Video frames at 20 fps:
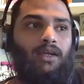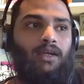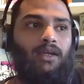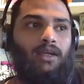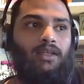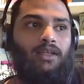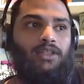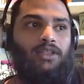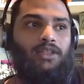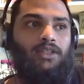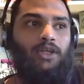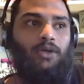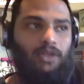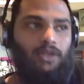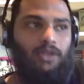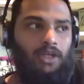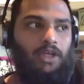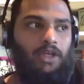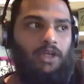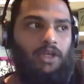So
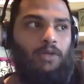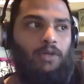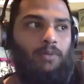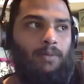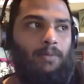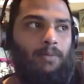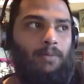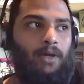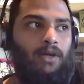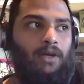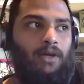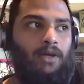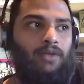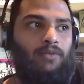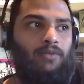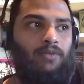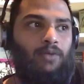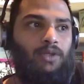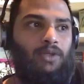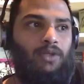the humor part of
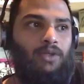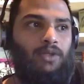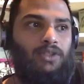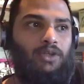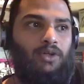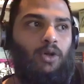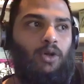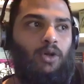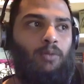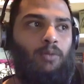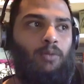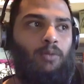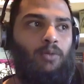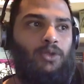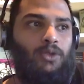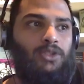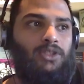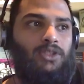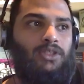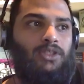it was
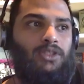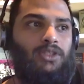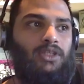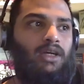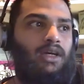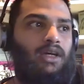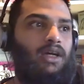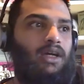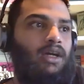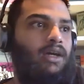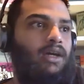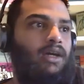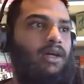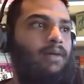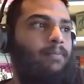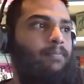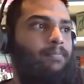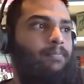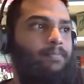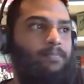almost
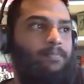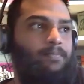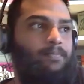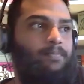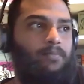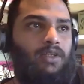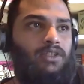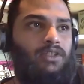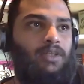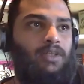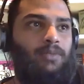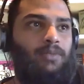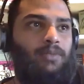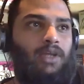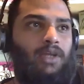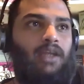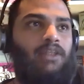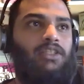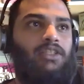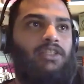something
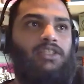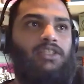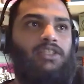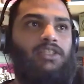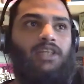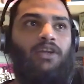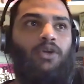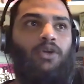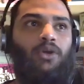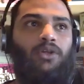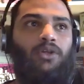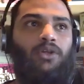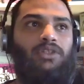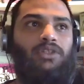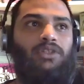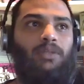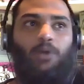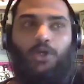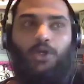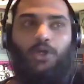I had decided on
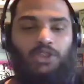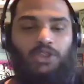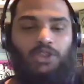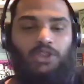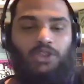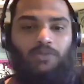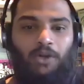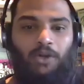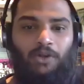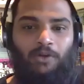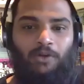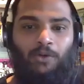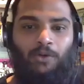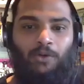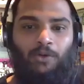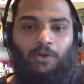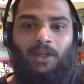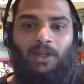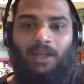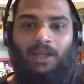subconsciously without even
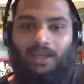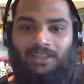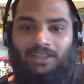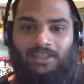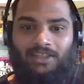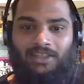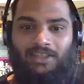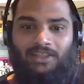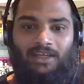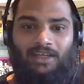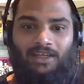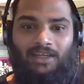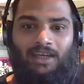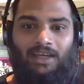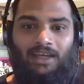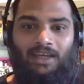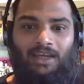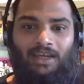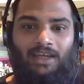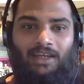realizing
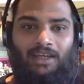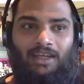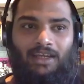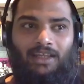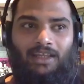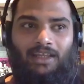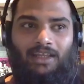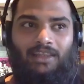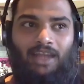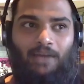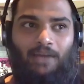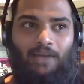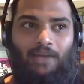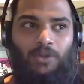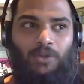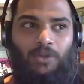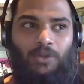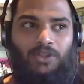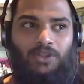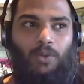that
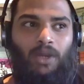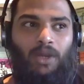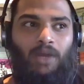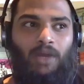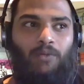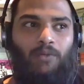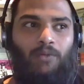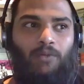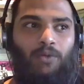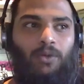was the way I would